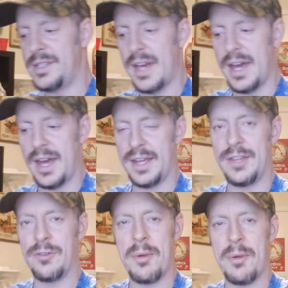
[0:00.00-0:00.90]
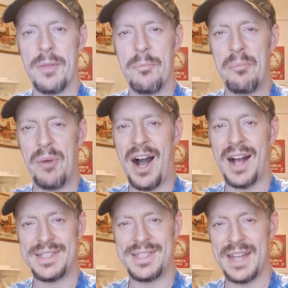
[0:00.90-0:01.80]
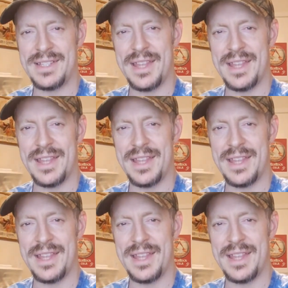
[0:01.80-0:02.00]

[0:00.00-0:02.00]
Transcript: you remember the box sets